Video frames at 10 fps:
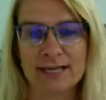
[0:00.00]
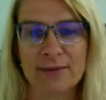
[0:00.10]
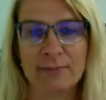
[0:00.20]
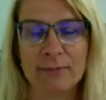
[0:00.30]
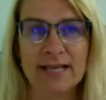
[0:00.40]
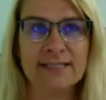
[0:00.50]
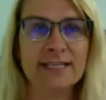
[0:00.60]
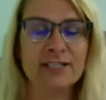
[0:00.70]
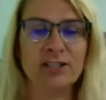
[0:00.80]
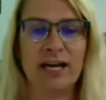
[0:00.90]
and makes it
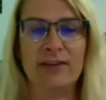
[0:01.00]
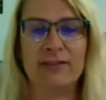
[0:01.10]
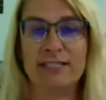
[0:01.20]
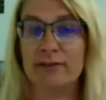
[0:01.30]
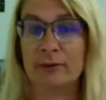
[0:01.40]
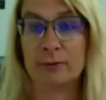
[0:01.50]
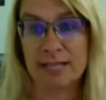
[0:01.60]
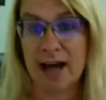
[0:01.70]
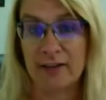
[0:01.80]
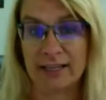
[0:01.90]
into kind of a different
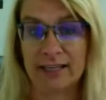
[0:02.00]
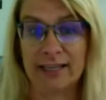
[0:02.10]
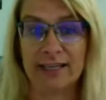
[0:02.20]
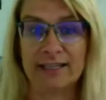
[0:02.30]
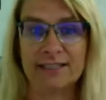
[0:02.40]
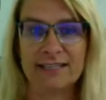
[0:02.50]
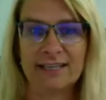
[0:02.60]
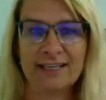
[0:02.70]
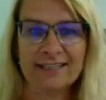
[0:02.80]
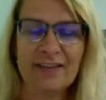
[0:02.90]
modality.
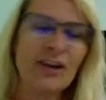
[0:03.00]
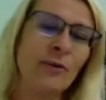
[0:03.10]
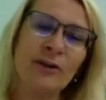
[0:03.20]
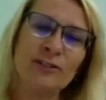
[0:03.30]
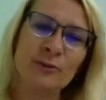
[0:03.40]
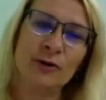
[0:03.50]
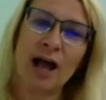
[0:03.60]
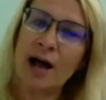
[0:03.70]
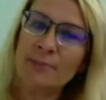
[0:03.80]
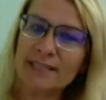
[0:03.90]
Not that I want to use the word
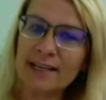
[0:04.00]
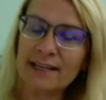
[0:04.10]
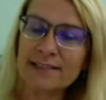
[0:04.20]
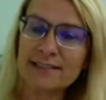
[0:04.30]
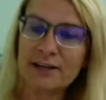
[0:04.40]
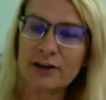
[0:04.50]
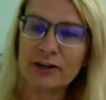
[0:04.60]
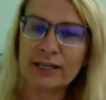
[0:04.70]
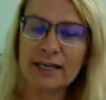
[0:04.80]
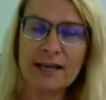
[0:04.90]
update
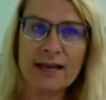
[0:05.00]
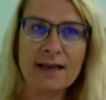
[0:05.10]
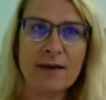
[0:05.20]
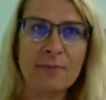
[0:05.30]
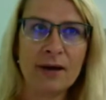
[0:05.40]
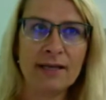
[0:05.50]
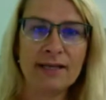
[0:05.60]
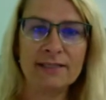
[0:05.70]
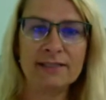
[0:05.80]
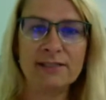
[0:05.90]
necessarily, but
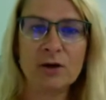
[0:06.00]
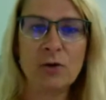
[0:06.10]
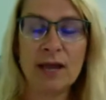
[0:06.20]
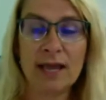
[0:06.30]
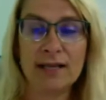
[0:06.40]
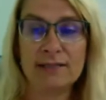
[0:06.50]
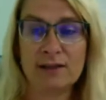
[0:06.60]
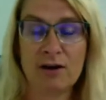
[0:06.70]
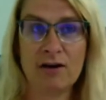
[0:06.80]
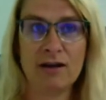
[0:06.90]
it's so
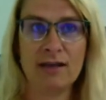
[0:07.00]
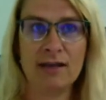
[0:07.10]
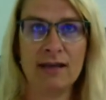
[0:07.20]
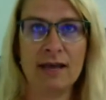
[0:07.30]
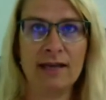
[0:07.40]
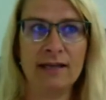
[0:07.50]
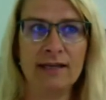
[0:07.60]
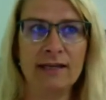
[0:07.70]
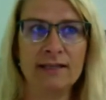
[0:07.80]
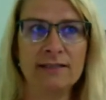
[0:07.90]
hands-on, and it
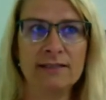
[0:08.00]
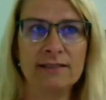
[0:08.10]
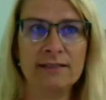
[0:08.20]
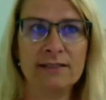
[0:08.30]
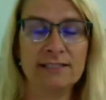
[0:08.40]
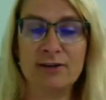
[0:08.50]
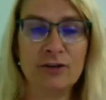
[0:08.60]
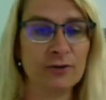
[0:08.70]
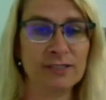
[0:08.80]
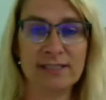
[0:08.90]
is still
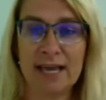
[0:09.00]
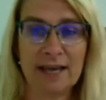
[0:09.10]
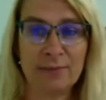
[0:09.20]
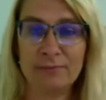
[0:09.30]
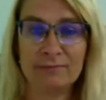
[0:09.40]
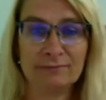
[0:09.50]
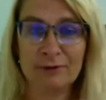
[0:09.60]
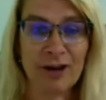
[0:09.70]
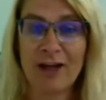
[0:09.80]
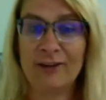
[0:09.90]
those same
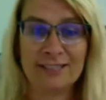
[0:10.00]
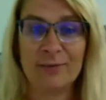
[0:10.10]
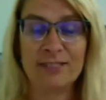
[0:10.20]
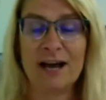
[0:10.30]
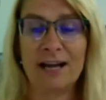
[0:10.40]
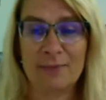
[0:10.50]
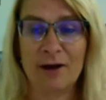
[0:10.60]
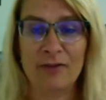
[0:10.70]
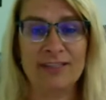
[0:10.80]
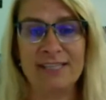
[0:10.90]
modalities that we talk
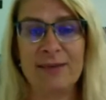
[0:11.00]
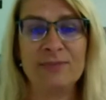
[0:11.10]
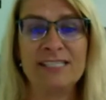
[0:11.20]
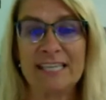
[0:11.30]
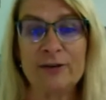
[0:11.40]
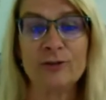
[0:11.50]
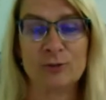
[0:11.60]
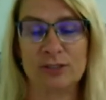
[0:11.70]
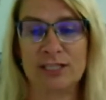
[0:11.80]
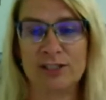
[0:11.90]
about, the same skills
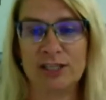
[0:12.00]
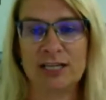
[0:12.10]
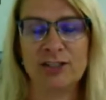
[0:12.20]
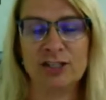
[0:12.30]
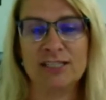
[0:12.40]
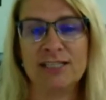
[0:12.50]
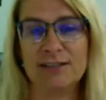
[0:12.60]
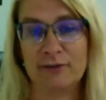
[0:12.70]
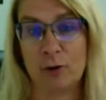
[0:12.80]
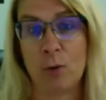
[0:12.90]
we're teaching, it just in a
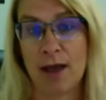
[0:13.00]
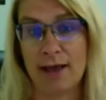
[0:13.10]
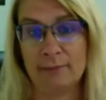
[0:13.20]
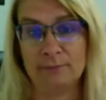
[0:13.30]
different way.